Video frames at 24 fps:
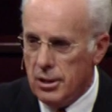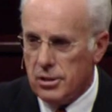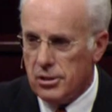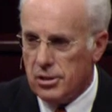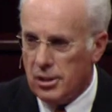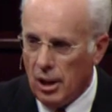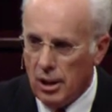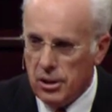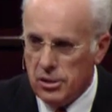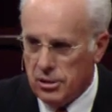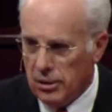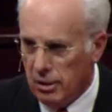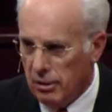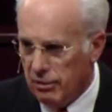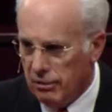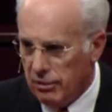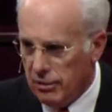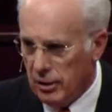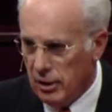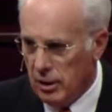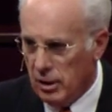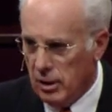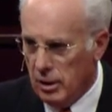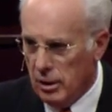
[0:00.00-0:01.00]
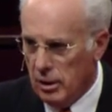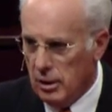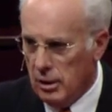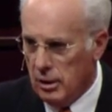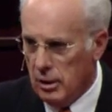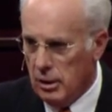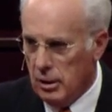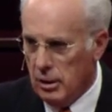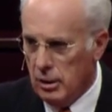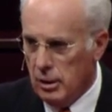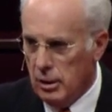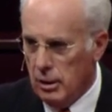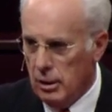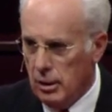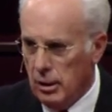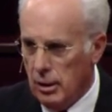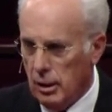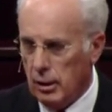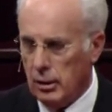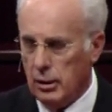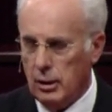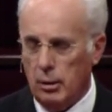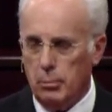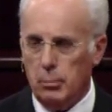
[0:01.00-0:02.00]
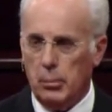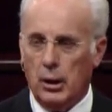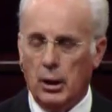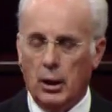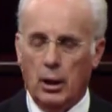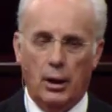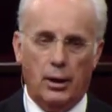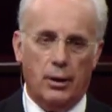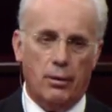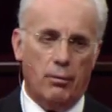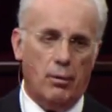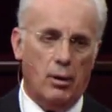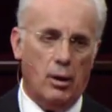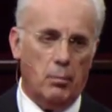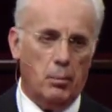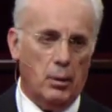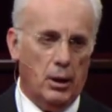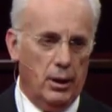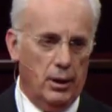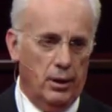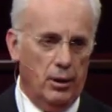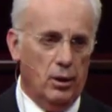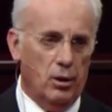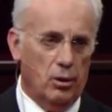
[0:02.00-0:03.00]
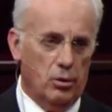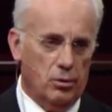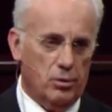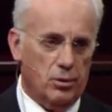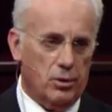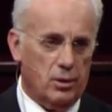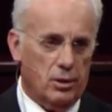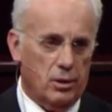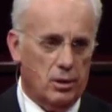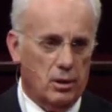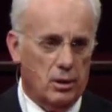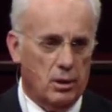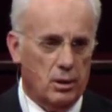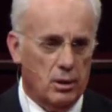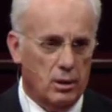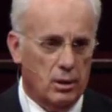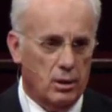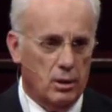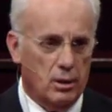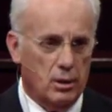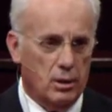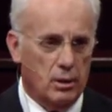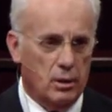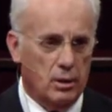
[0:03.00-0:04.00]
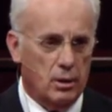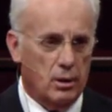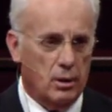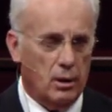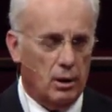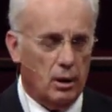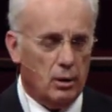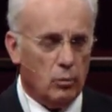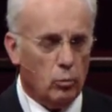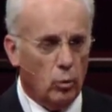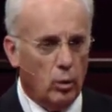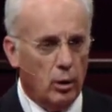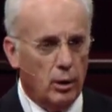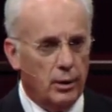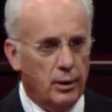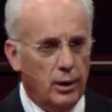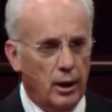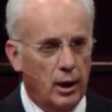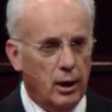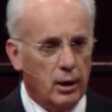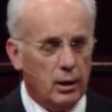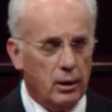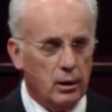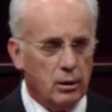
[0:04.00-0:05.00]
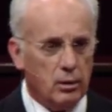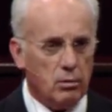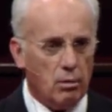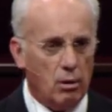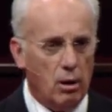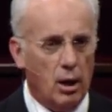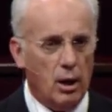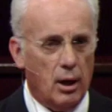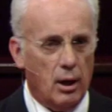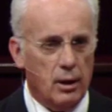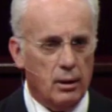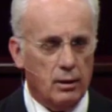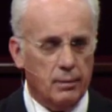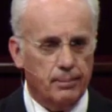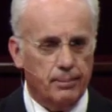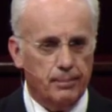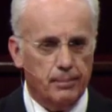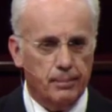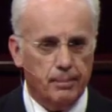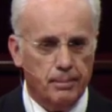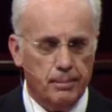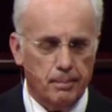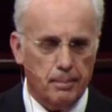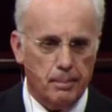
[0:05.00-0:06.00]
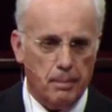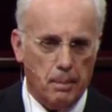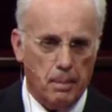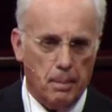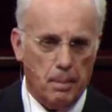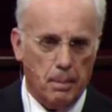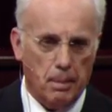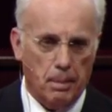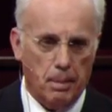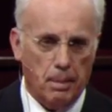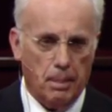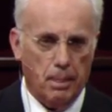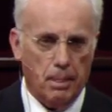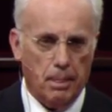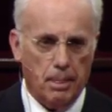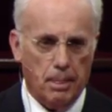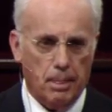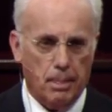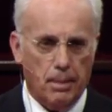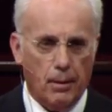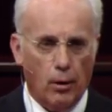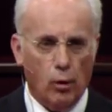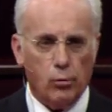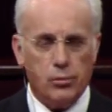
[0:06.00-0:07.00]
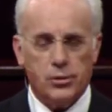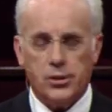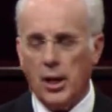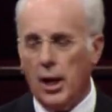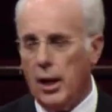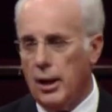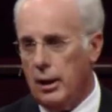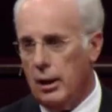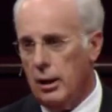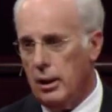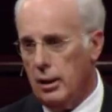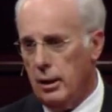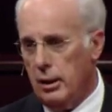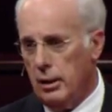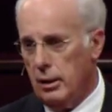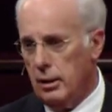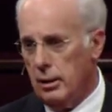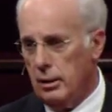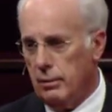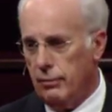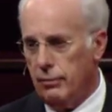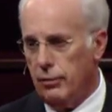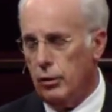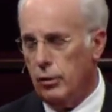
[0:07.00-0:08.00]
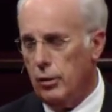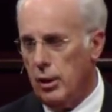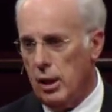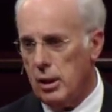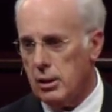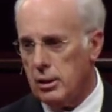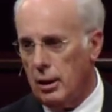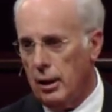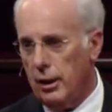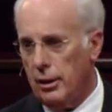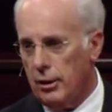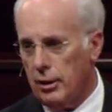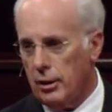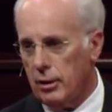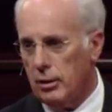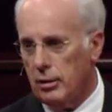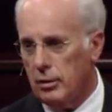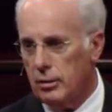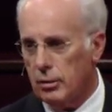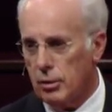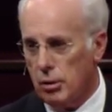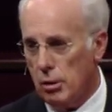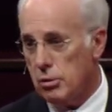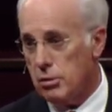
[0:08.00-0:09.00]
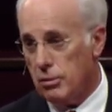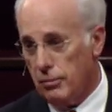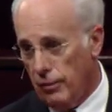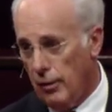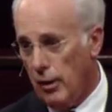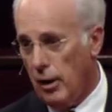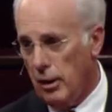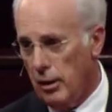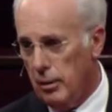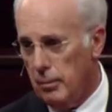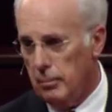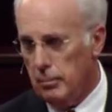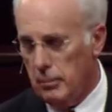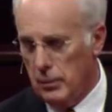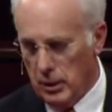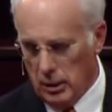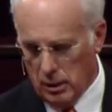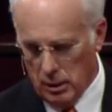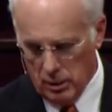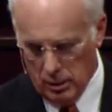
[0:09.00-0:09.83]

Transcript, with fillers: indecisive and can be led around by the nose and one day can cry, Hosanna, and a few days later, crucify him?